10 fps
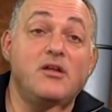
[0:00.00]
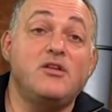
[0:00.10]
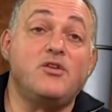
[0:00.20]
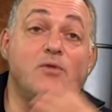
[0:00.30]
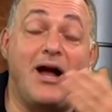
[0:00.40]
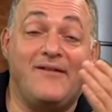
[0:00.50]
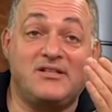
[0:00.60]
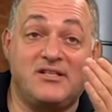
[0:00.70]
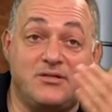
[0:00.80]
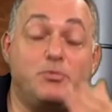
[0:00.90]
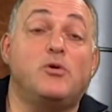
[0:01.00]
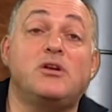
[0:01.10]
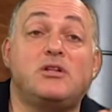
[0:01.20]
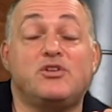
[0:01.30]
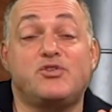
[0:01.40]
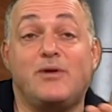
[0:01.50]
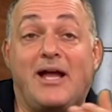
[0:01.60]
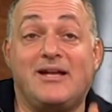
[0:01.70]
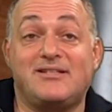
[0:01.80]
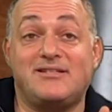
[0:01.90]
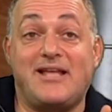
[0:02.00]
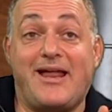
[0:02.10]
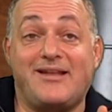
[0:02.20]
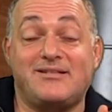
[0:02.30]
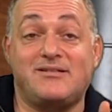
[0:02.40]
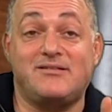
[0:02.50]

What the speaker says: You were obviously deported because you were out of status,